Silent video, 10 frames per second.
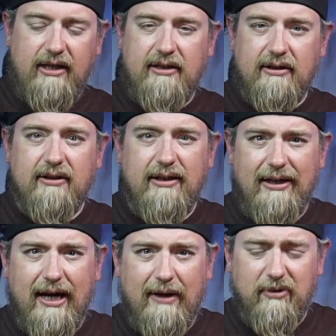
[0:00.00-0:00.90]
and get
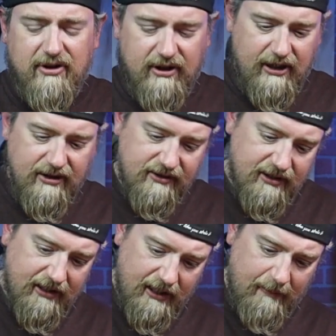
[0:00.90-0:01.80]
on with
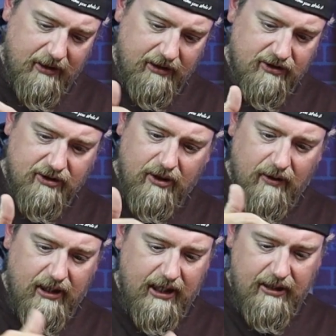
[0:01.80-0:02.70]
this. I'm going to just
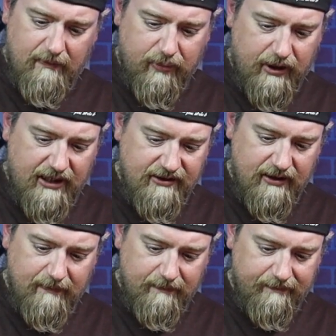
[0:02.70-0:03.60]
go ahead and press
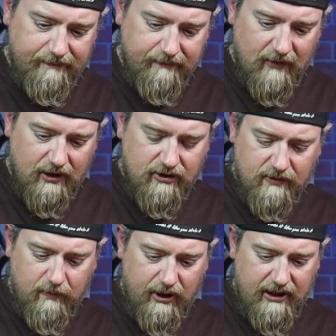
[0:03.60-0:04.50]
it.
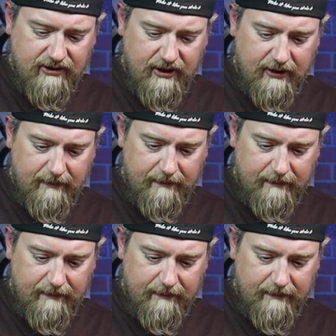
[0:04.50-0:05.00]
Just press it.